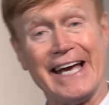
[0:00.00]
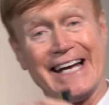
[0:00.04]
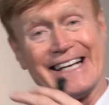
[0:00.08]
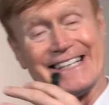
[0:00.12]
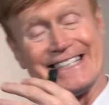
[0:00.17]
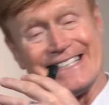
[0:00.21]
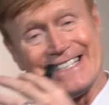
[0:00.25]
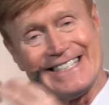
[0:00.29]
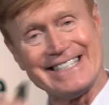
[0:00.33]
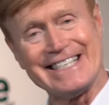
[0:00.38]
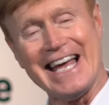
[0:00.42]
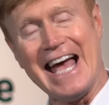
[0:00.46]
they
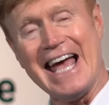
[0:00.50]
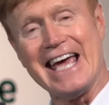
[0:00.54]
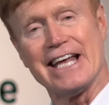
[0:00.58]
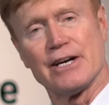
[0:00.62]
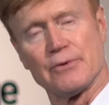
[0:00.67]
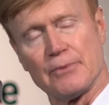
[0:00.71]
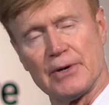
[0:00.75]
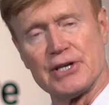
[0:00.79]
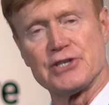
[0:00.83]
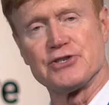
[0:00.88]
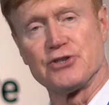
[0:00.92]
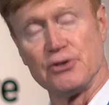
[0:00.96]
can stay
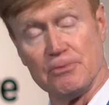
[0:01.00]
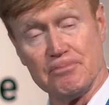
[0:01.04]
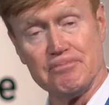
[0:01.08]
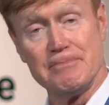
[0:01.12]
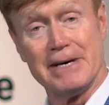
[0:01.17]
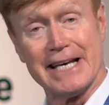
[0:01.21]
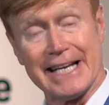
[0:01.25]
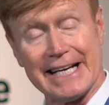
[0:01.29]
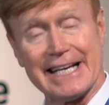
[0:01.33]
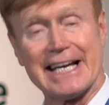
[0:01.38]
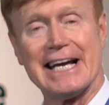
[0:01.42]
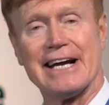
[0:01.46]
in original
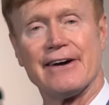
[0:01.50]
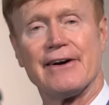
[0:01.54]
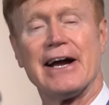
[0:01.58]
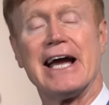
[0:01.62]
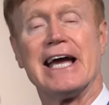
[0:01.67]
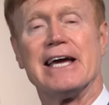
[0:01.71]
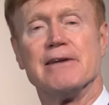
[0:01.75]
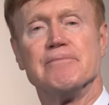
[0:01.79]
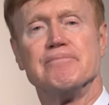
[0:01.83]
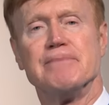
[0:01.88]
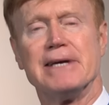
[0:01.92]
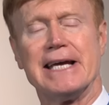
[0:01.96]
Medicare
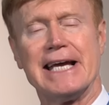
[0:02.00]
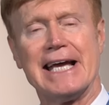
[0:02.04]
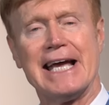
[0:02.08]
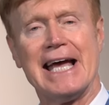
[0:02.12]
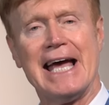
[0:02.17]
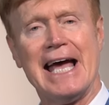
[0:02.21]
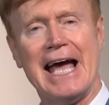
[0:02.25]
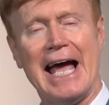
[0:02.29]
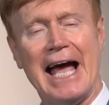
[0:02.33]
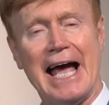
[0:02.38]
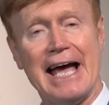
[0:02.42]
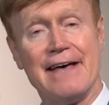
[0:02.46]
A and
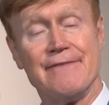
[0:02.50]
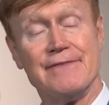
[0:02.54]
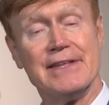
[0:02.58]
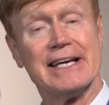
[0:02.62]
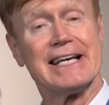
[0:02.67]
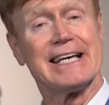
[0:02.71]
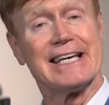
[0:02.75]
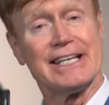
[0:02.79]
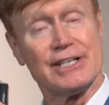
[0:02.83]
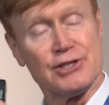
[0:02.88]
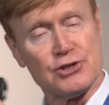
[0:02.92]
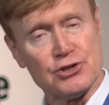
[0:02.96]
B and
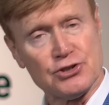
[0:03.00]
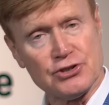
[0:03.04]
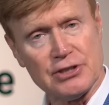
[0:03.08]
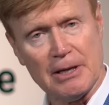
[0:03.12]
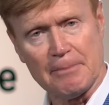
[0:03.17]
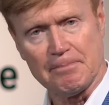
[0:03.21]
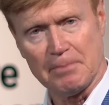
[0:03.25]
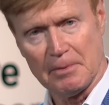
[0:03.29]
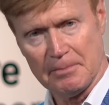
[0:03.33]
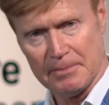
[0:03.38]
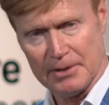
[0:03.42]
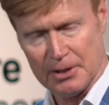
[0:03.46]
then get a
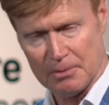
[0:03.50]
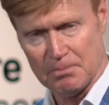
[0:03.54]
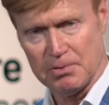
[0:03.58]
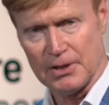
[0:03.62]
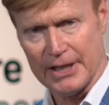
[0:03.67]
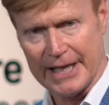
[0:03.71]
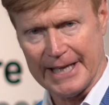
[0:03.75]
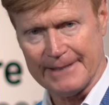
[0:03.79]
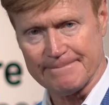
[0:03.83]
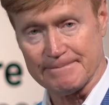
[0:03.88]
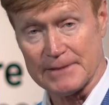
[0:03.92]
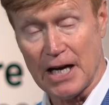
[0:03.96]
supplemental
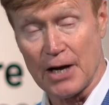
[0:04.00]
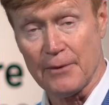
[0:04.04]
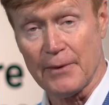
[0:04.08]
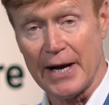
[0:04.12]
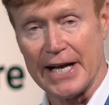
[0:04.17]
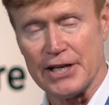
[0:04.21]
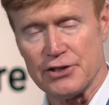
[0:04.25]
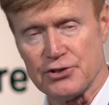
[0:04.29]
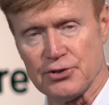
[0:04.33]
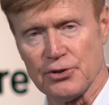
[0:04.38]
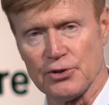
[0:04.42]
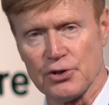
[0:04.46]
plan. All
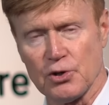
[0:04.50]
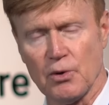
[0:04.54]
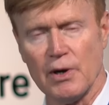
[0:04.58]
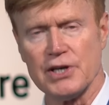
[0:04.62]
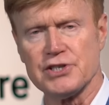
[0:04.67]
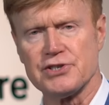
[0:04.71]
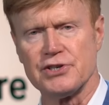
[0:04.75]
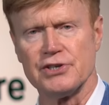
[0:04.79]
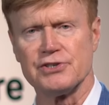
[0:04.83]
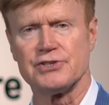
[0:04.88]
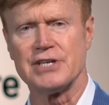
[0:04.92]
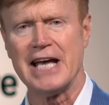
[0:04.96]
right, so the
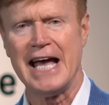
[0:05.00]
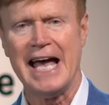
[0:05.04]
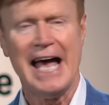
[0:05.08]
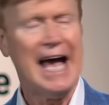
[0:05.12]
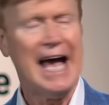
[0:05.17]
question is,